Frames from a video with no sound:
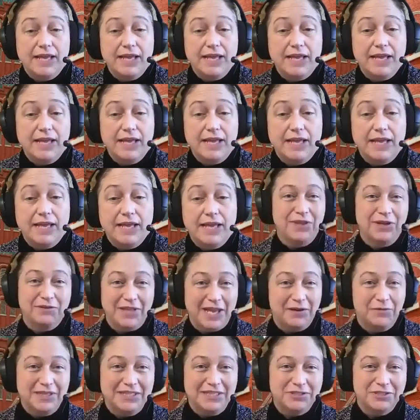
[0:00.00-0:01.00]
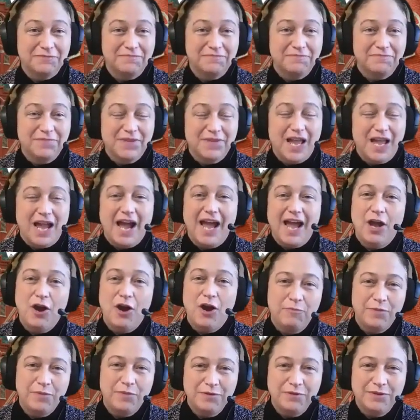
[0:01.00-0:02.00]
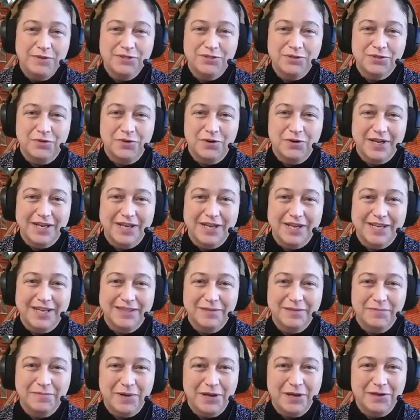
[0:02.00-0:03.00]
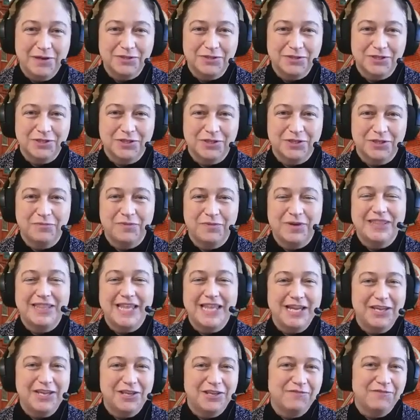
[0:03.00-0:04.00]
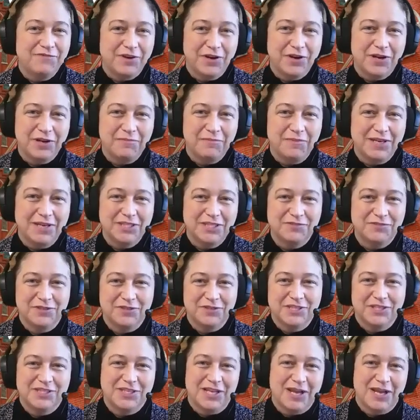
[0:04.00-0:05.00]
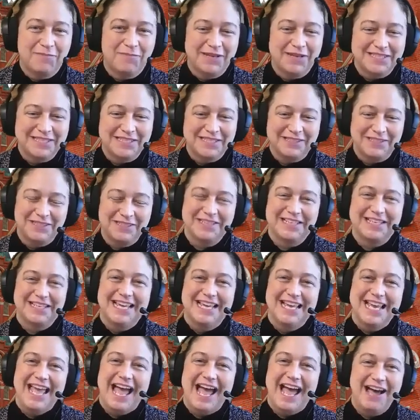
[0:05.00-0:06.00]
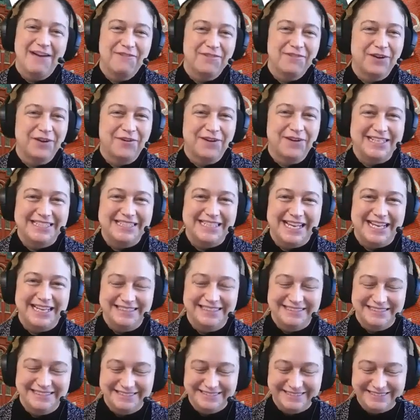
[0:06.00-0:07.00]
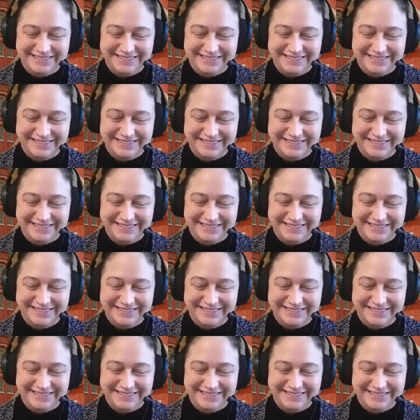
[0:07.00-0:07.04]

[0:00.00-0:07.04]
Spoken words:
readability and their language. I hope you enjoy the poster. We thank you very much for stopping today. Have a